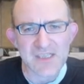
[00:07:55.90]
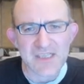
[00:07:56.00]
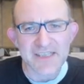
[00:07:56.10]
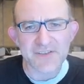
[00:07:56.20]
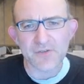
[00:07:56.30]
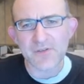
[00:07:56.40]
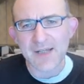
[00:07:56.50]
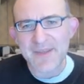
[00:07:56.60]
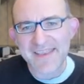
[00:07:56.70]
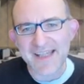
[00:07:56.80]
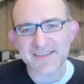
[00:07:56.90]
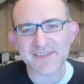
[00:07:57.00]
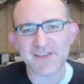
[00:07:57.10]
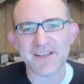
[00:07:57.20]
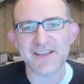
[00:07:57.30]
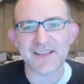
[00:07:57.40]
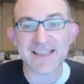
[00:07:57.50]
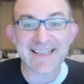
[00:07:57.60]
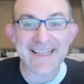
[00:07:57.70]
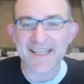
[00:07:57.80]
So, I mean, that's
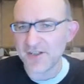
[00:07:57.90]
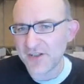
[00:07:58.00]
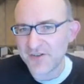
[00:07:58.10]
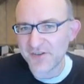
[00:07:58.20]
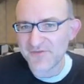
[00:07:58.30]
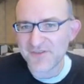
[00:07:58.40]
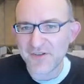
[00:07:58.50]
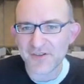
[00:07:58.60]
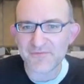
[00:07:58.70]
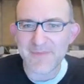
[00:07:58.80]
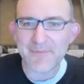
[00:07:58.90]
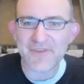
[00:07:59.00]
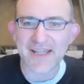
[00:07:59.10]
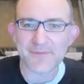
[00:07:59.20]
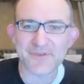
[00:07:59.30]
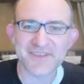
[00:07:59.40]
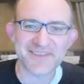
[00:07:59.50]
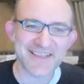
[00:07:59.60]
clear. You know, you can remember that. But,